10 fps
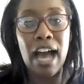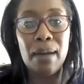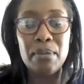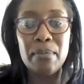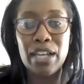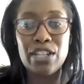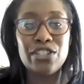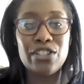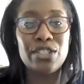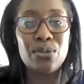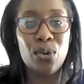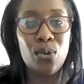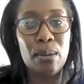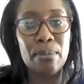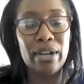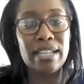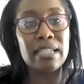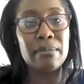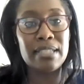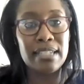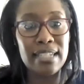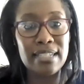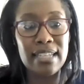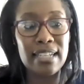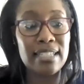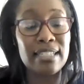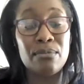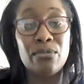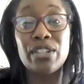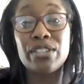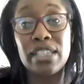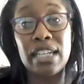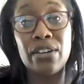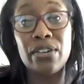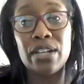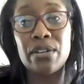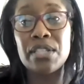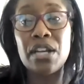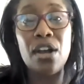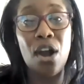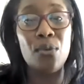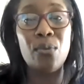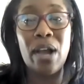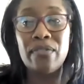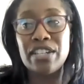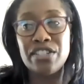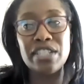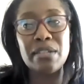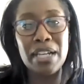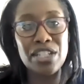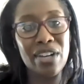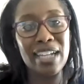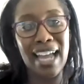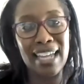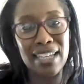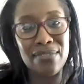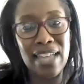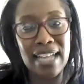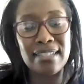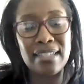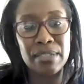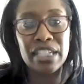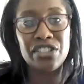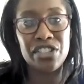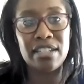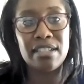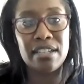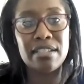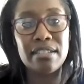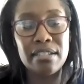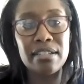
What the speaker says: I'll be making sure to incorporate some statistics and some real scenarios around that just to make sure I give that subject justice.